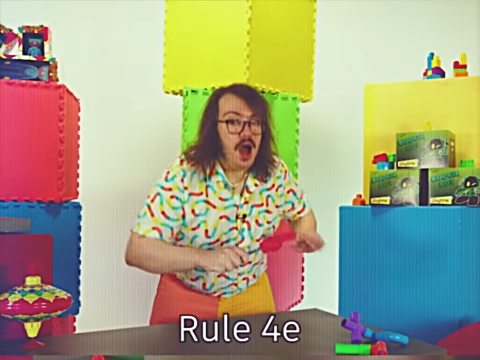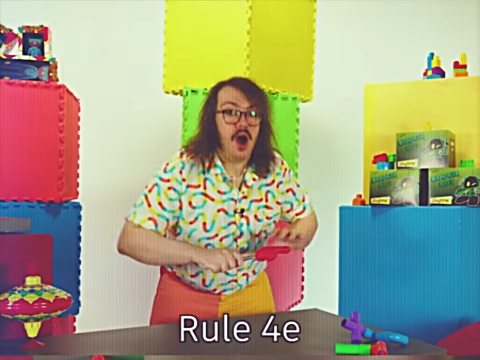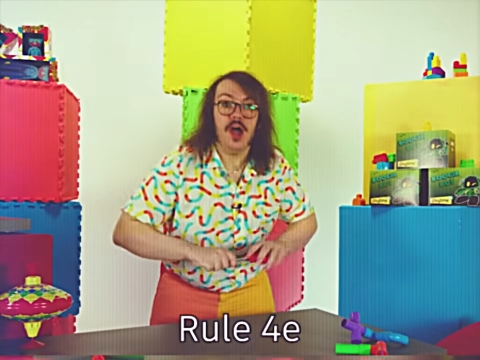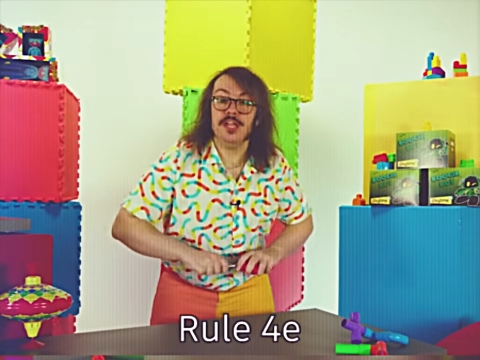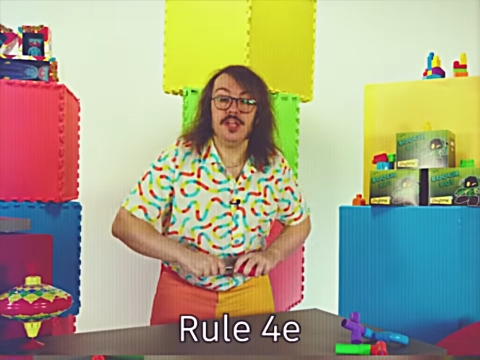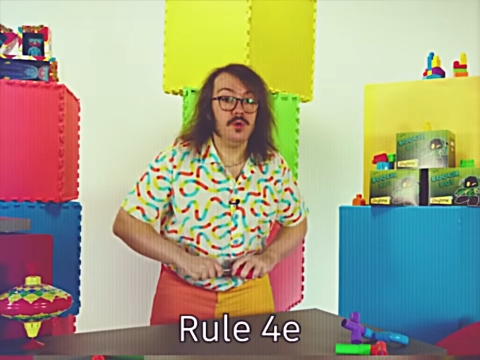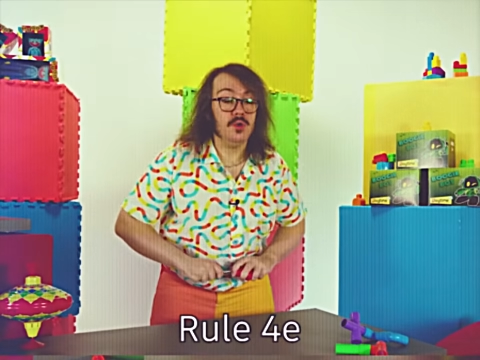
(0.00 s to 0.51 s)

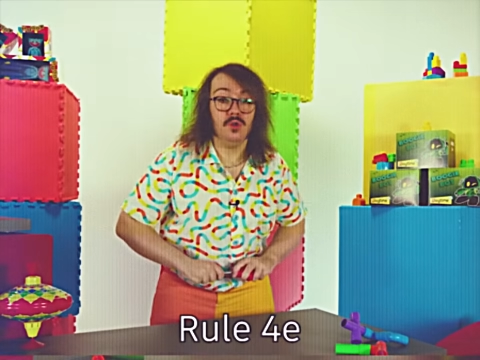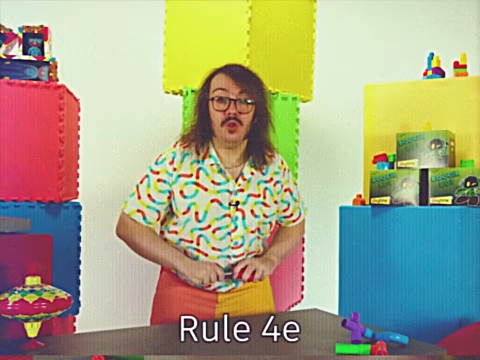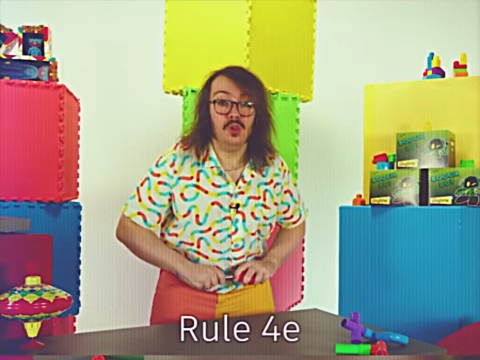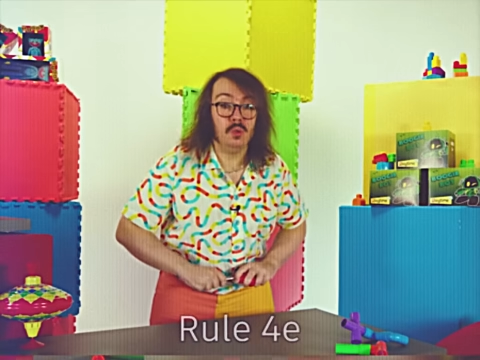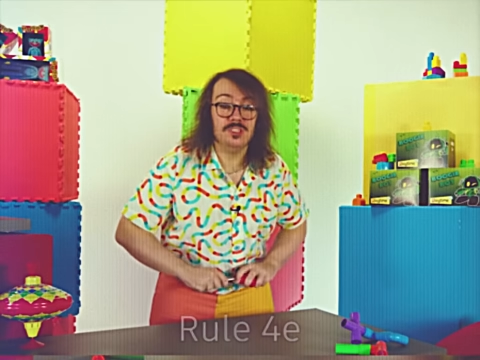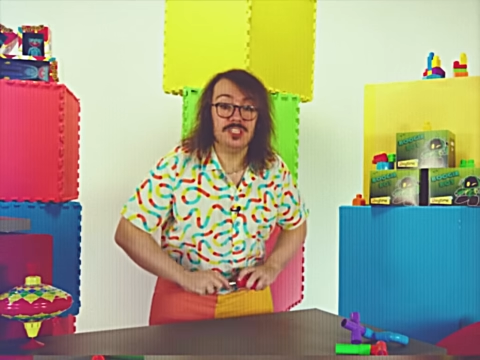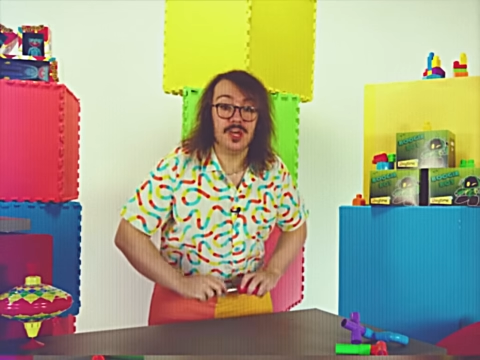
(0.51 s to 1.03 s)
I know you'll all
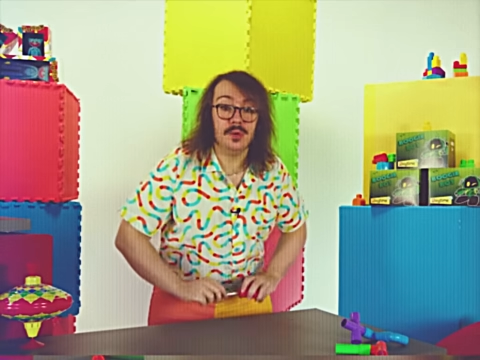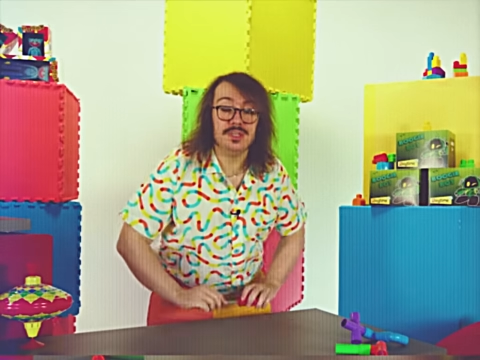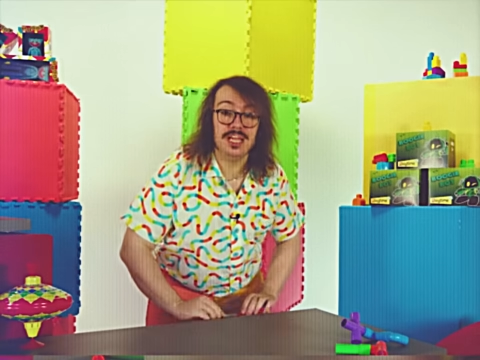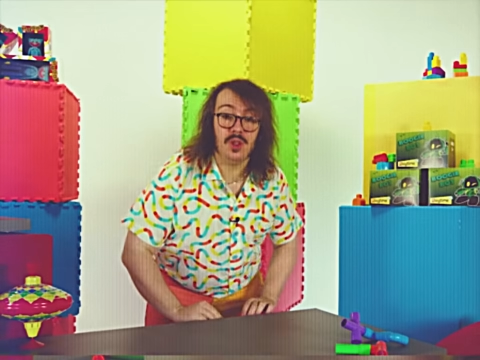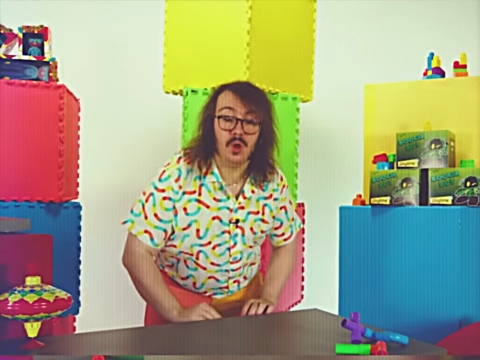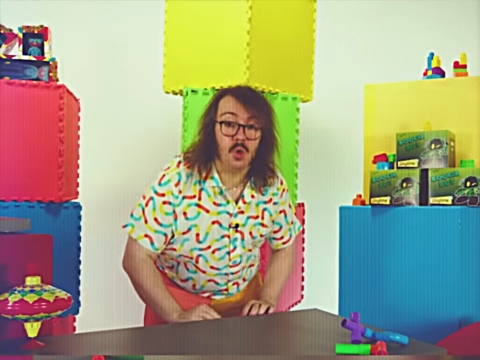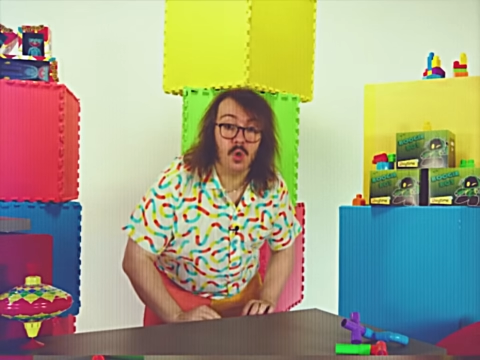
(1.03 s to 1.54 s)
want to go and
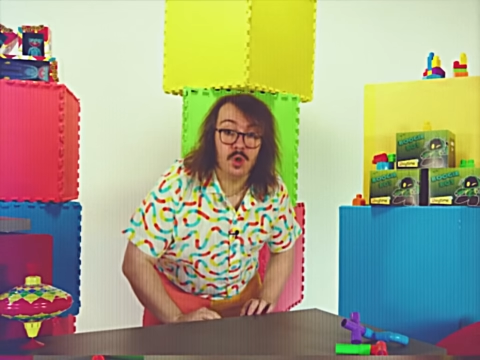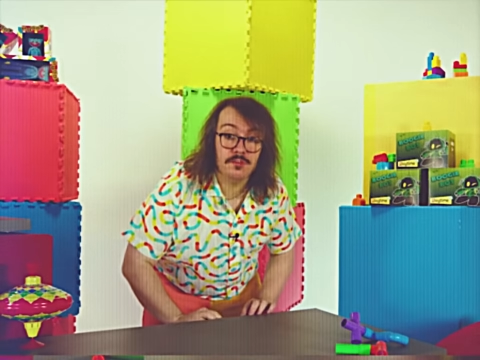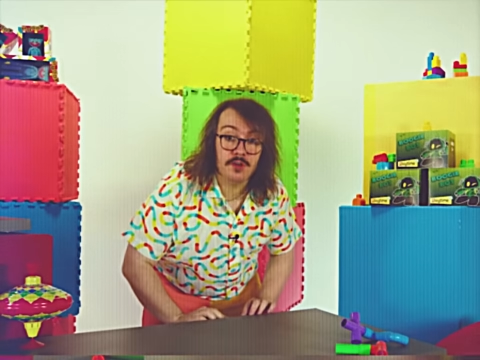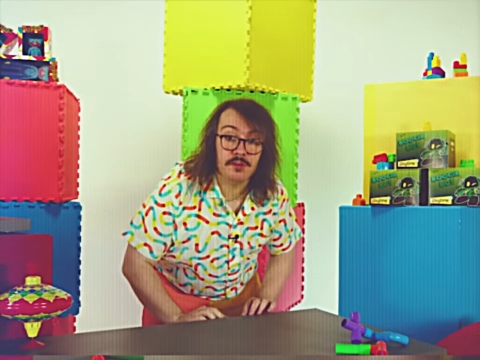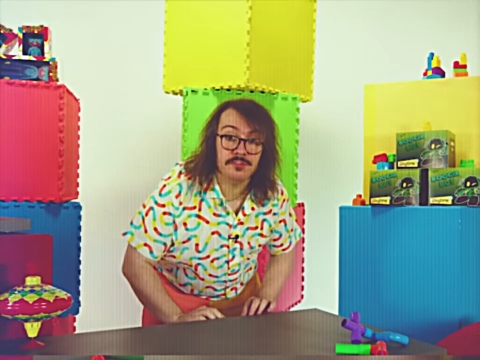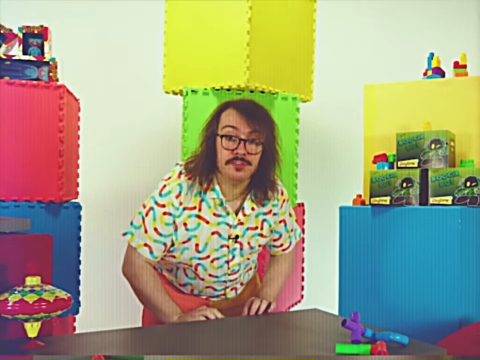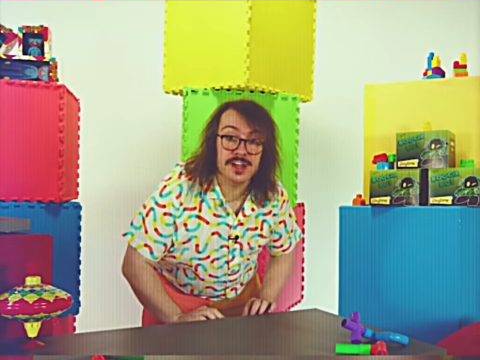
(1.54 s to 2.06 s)
tell all of
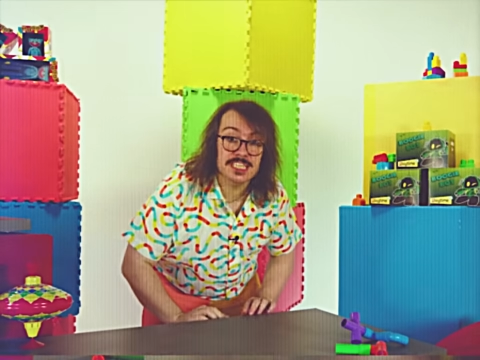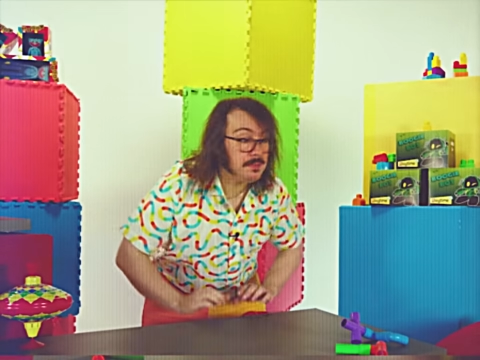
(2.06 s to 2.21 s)
your friends